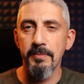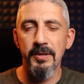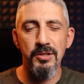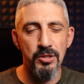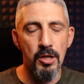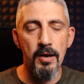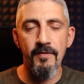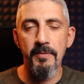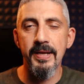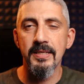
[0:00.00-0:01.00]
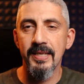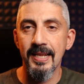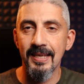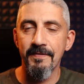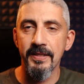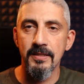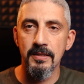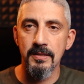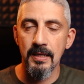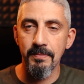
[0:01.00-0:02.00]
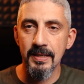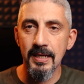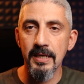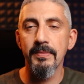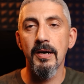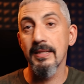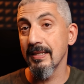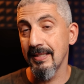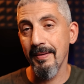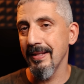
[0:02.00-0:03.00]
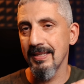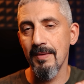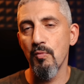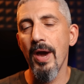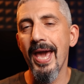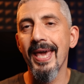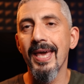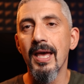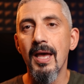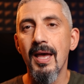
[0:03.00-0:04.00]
because not everybody is getting affected at the same time, in the same way,